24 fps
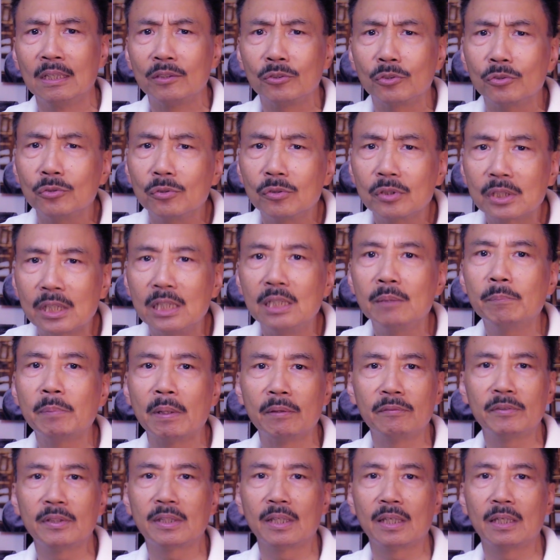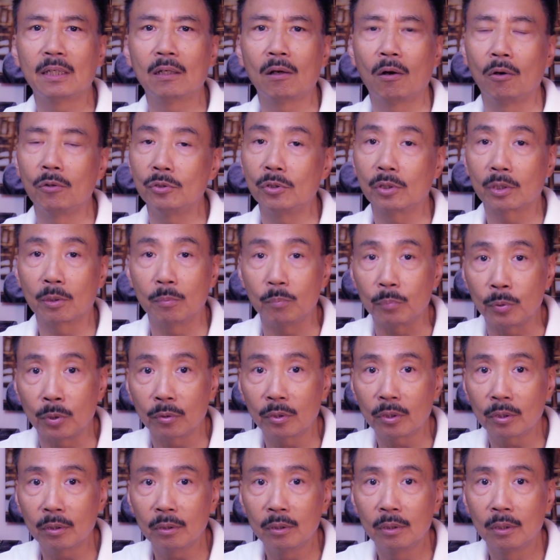Do you keep everything on your
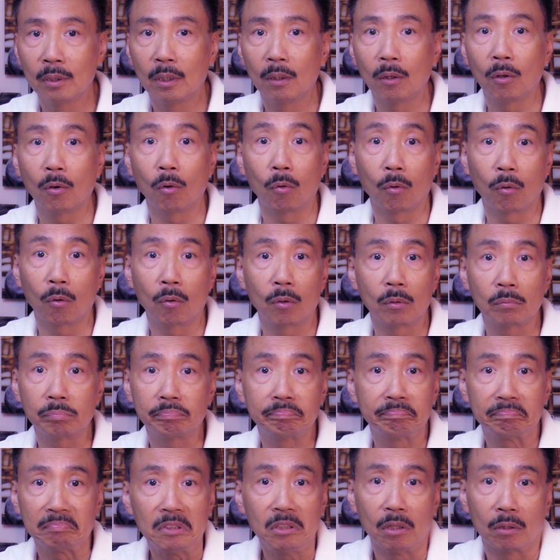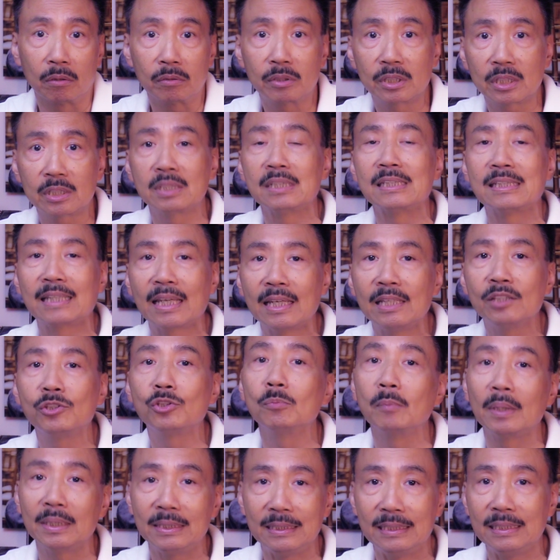computer? Or, you know, just in case you
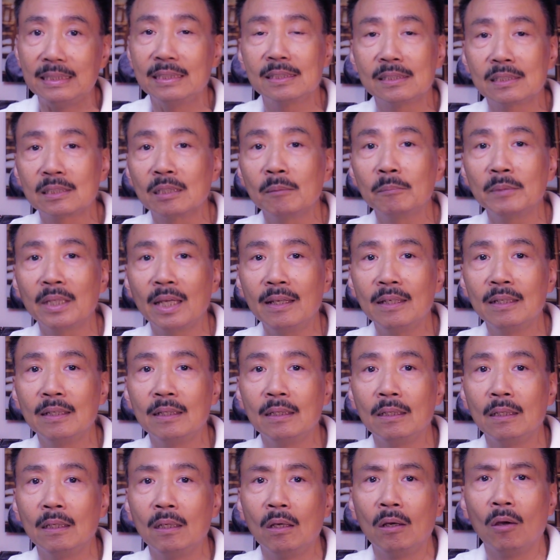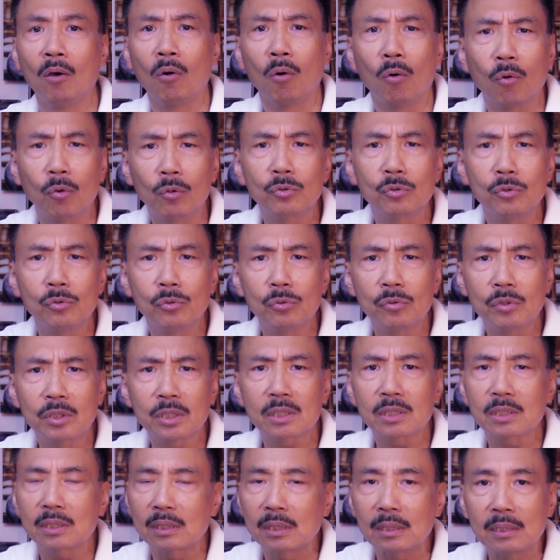might need it someday? Or do you
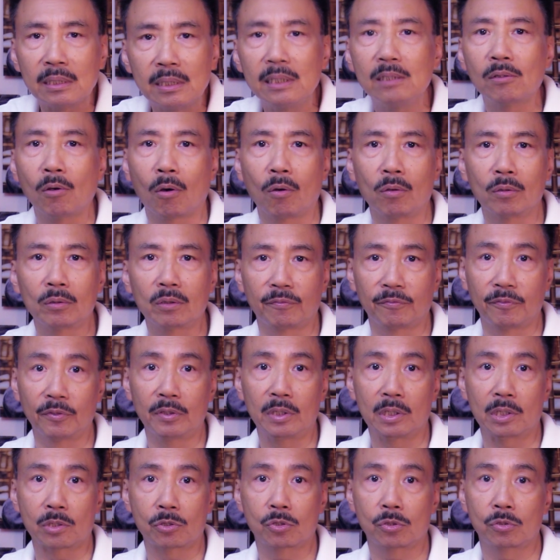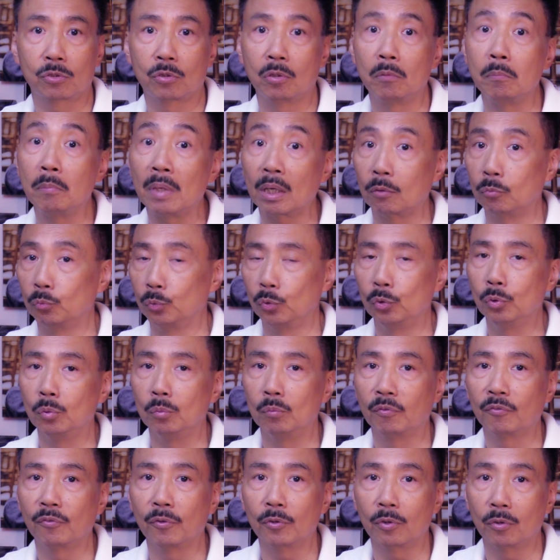just delete all the footage to make room
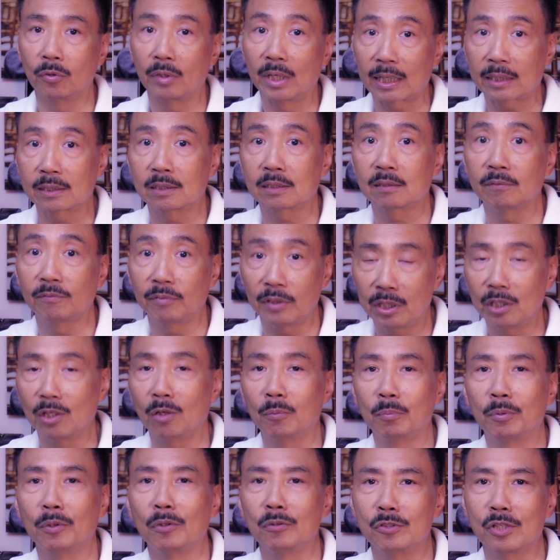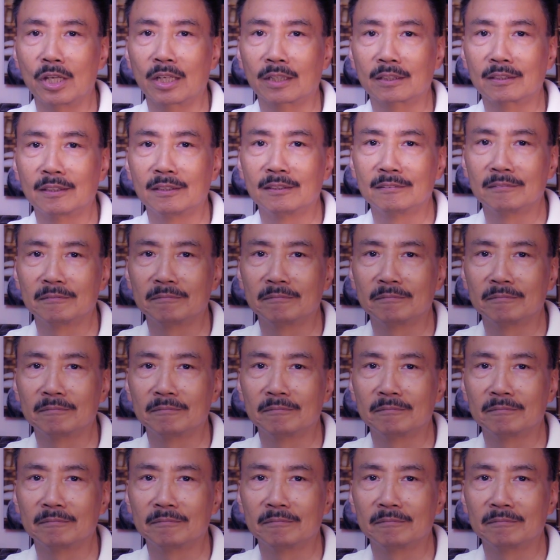for your next video project?